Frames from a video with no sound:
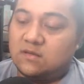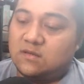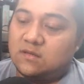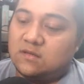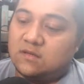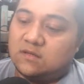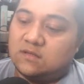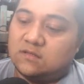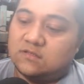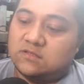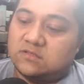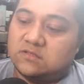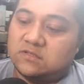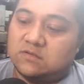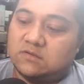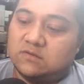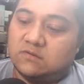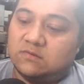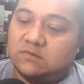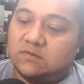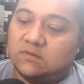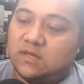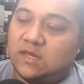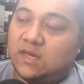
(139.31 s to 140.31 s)

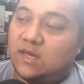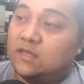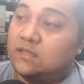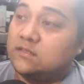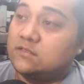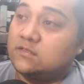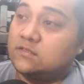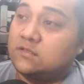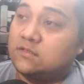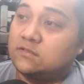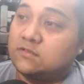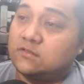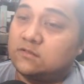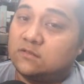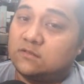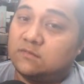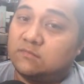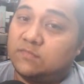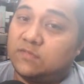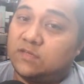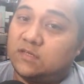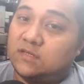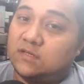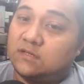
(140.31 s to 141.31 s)
So yeah, this is also going to
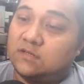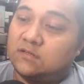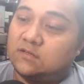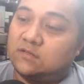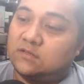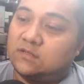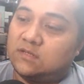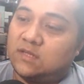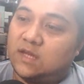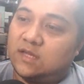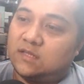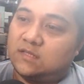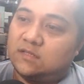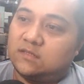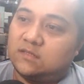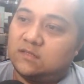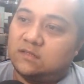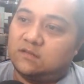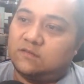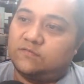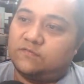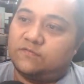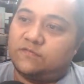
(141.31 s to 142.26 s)
be a good candidate